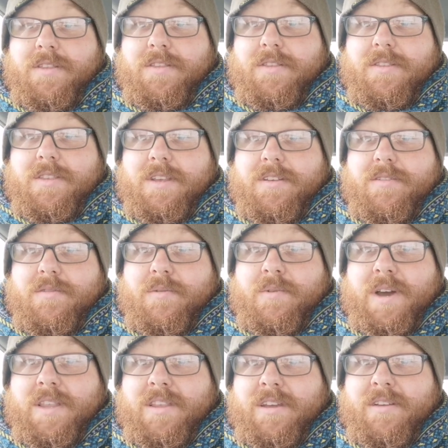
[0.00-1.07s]
this
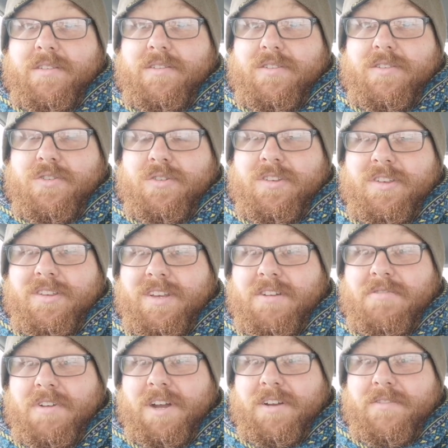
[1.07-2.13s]
weather sorts
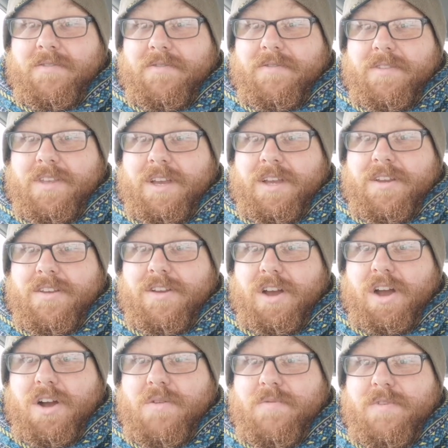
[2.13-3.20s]
itself out. And
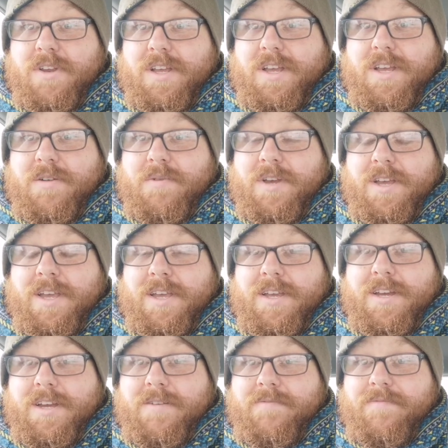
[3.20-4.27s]
hopefully we
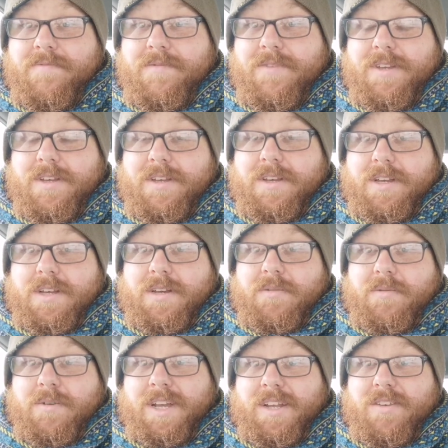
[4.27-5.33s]

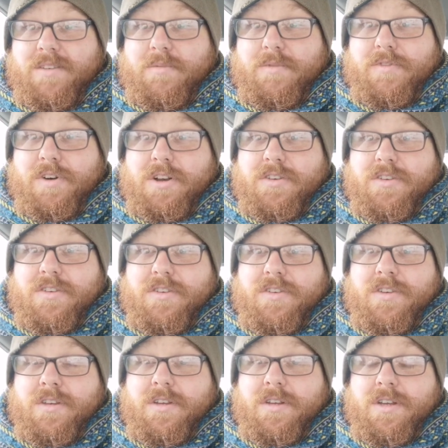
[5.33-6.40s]
get some
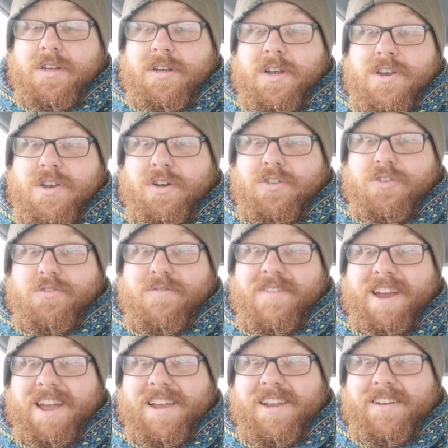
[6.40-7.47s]
frosts and not just
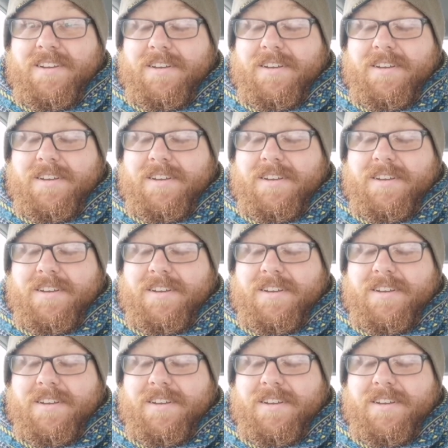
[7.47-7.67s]
rain.